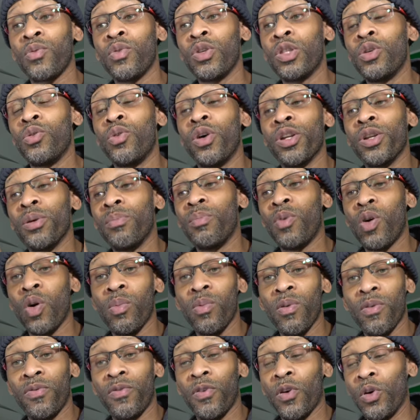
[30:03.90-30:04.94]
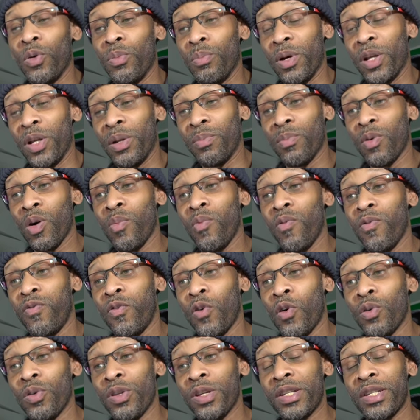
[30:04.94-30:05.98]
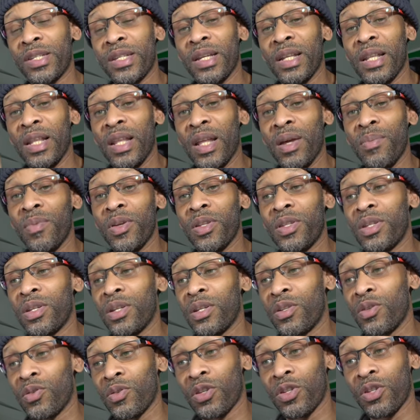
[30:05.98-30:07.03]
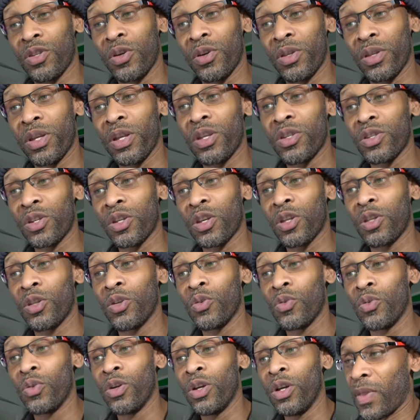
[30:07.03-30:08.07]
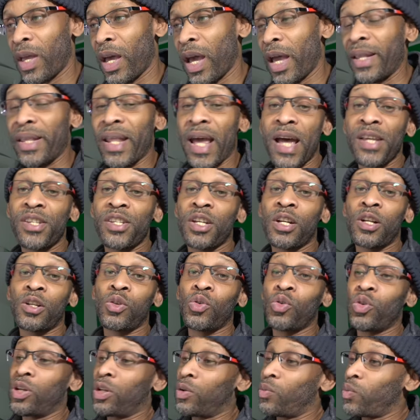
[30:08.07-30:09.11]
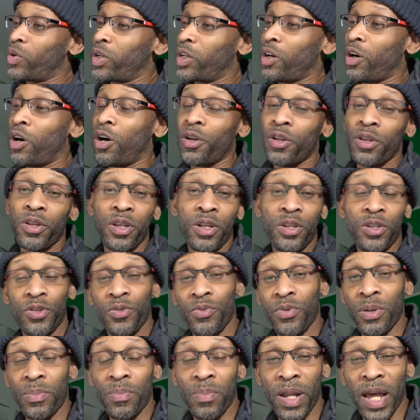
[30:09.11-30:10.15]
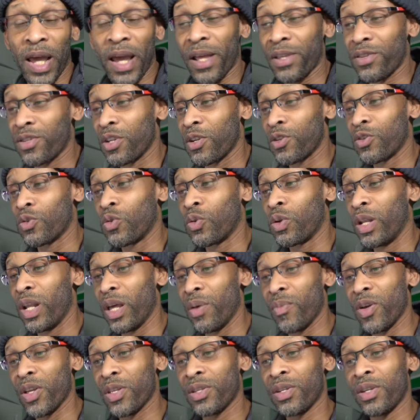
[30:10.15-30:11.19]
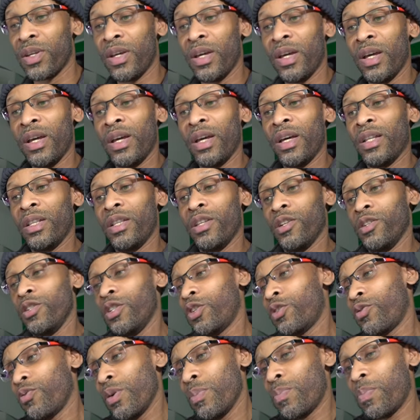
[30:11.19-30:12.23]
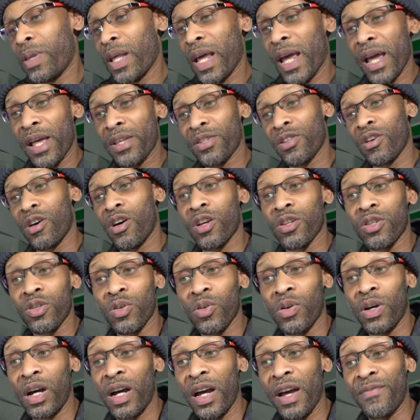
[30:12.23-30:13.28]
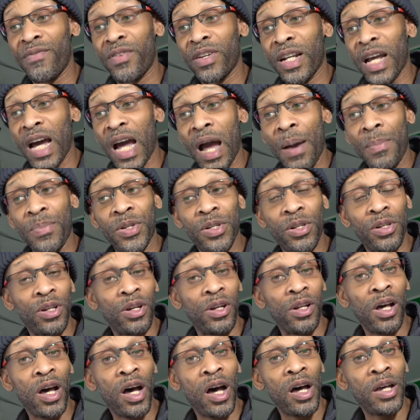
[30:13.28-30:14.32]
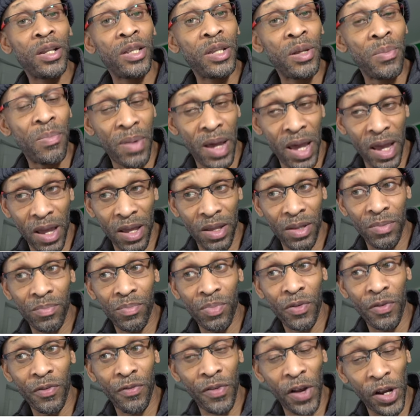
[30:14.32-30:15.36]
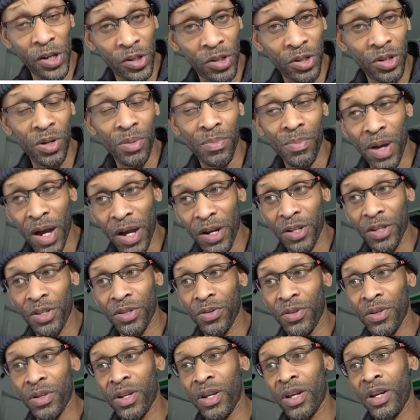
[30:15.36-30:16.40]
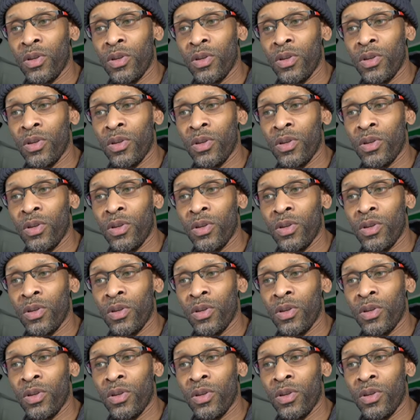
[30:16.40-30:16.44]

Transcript: you would do on the mobile phone, but the mobile phone is still limited to certain things you can do. And that's included with all of these three plans. There's no limit. These three plans also have an optional on-demand professional monitoring.